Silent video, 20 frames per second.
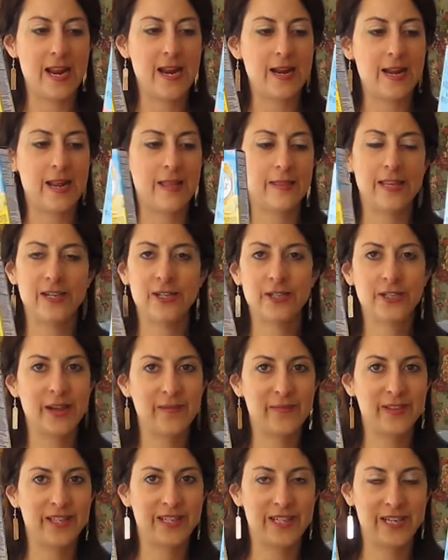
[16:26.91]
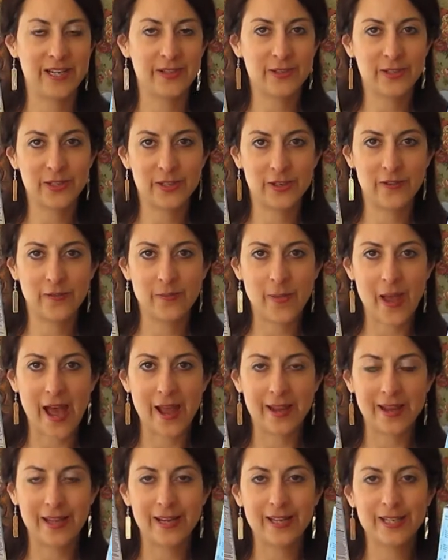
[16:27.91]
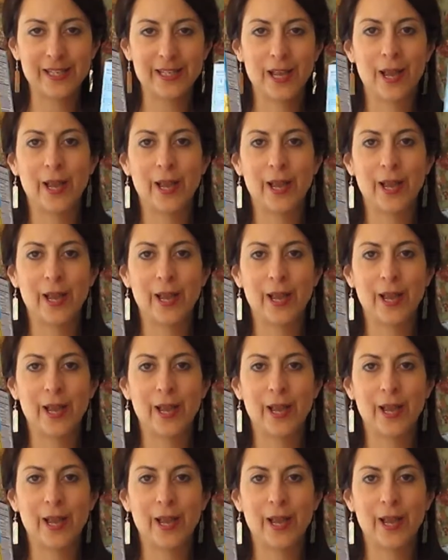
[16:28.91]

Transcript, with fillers: and they just have the single-serve packets.